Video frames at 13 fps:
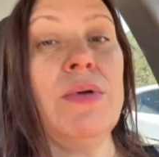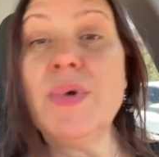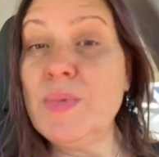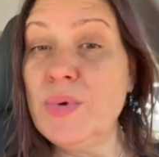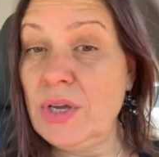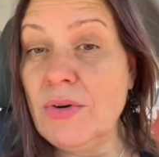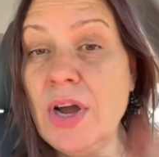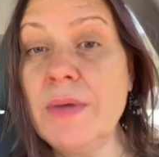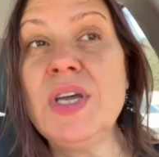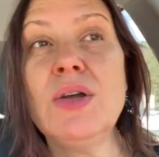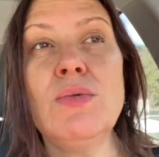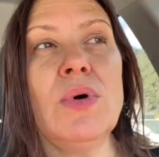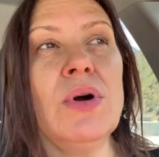Remember the
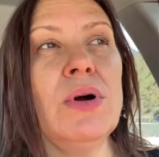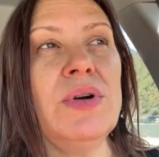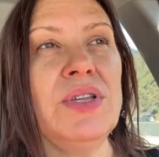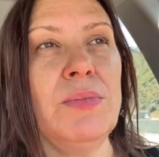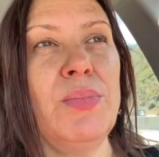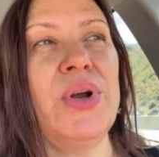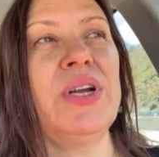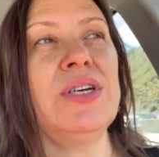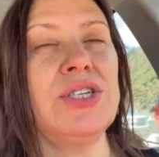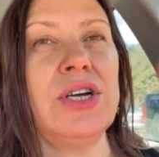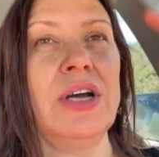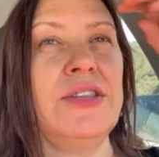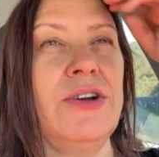Crimean War where the
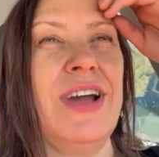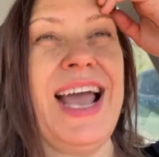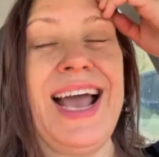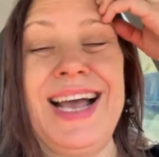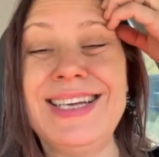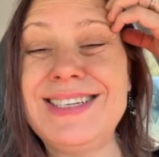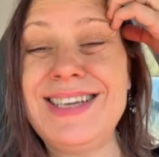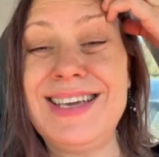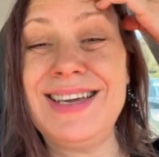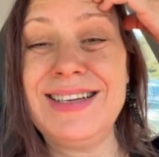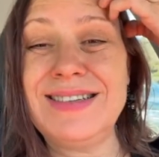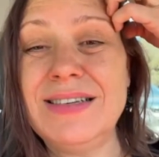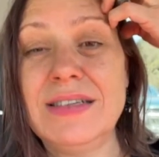British got their ass
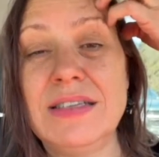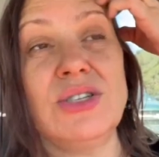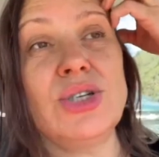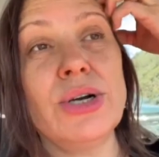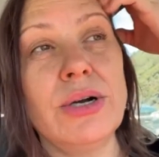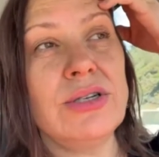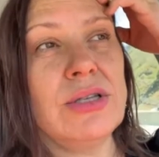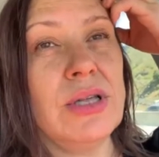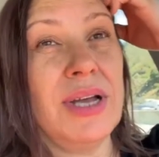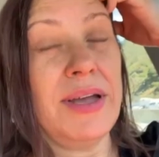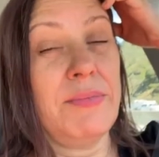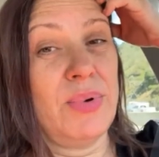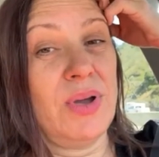kicked in the Charge of the
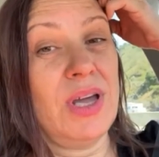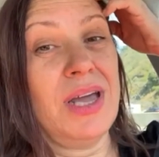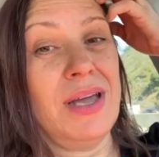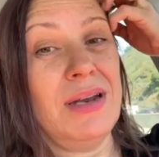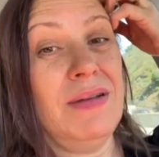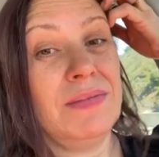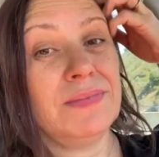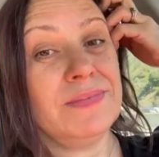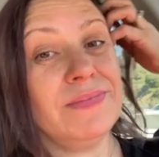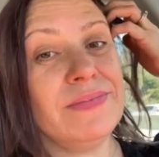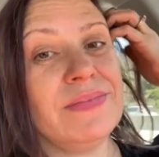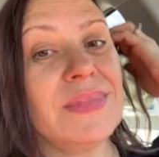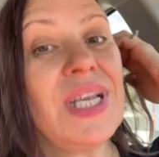Light Brigade?
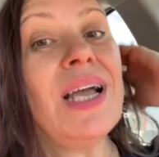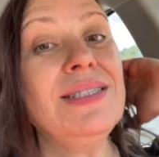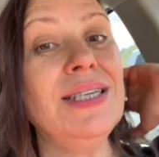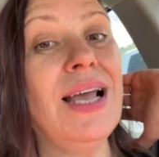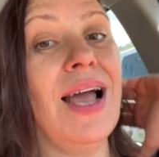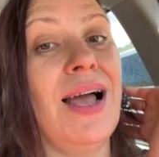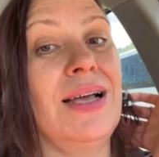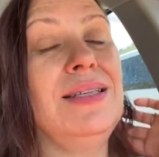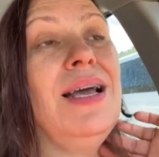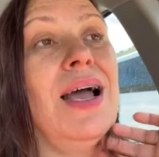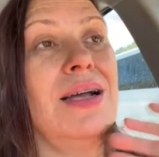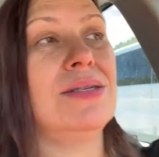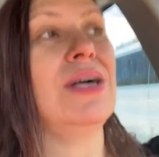Yeah,
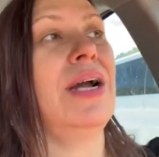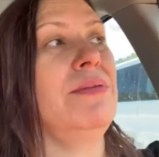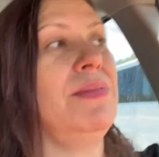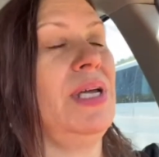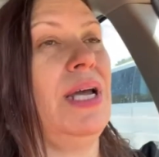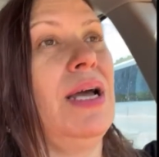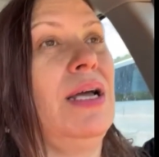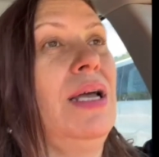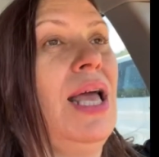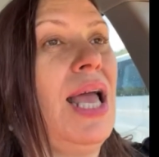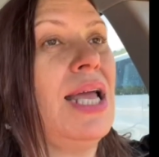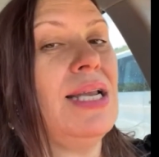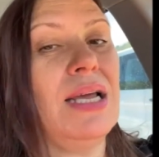that Crimea.
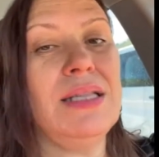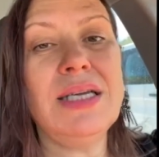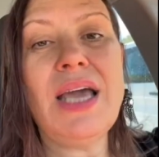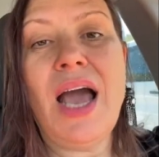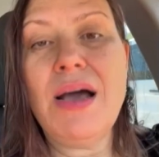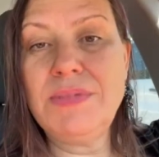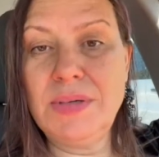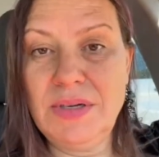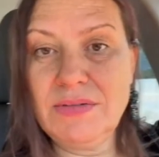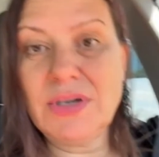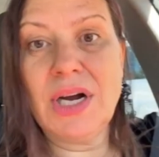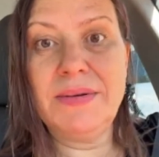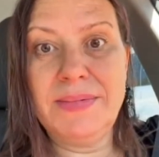Now, the capital
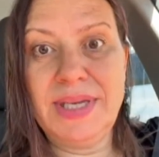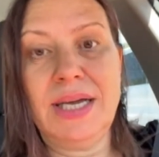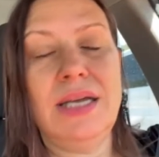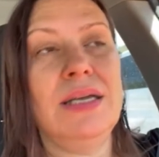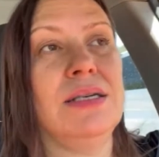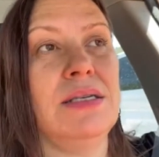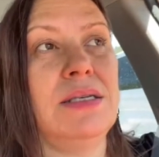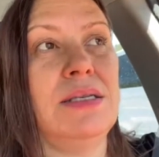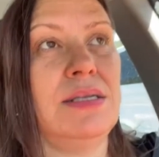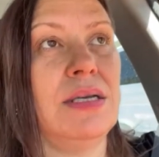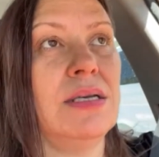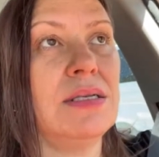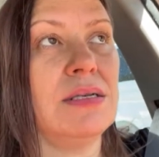of Crimea is
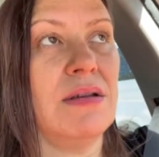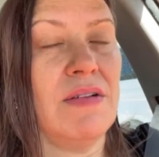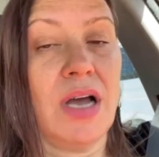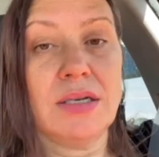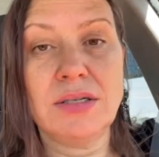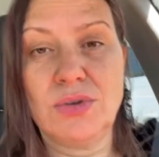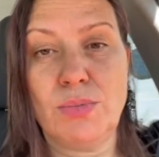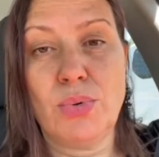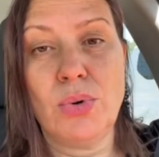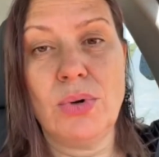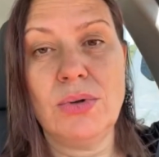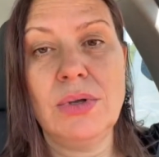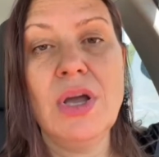
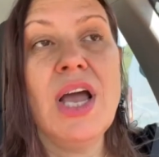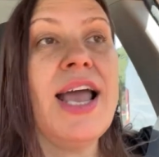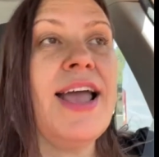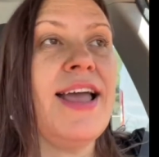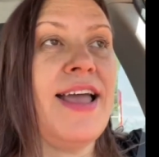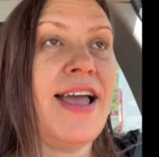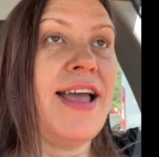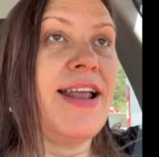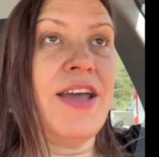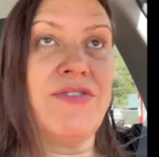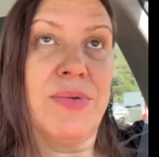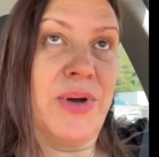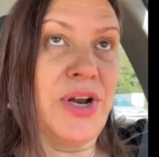Sevastopol.
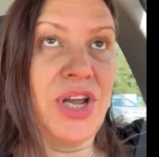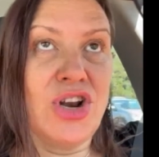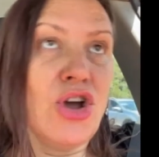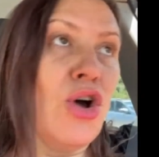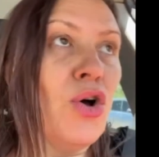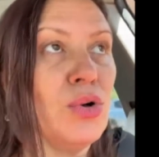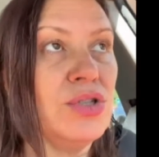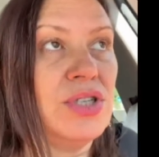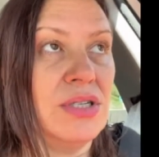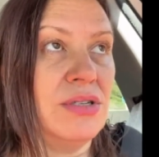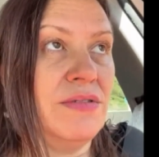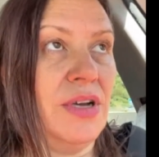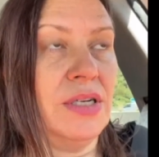And everybody knows
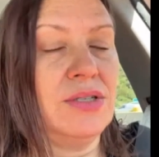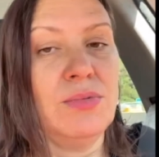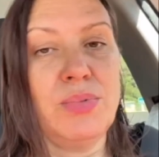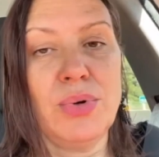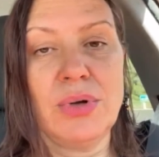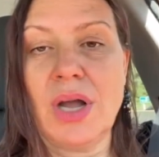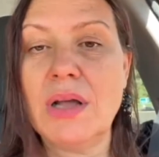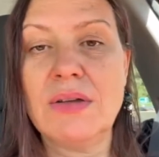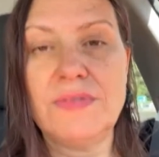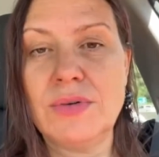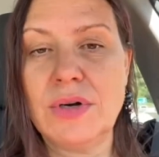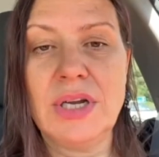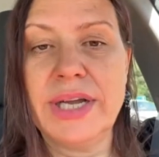that Sevastopol,
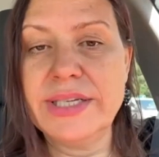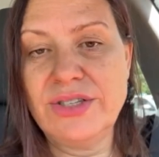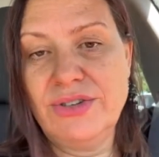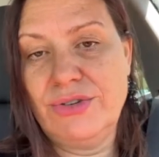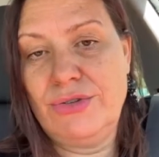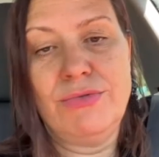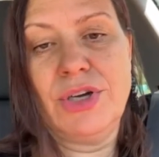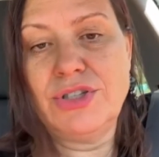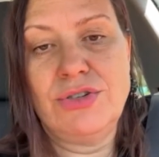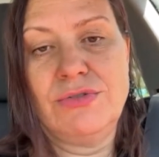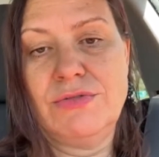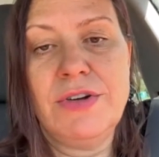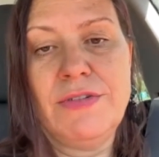California, is near the
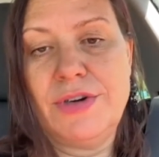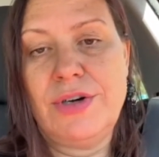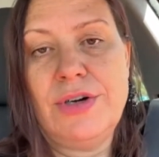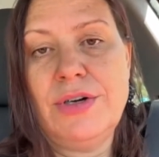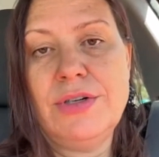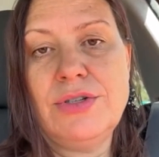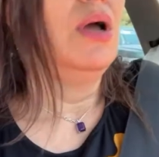Russian River.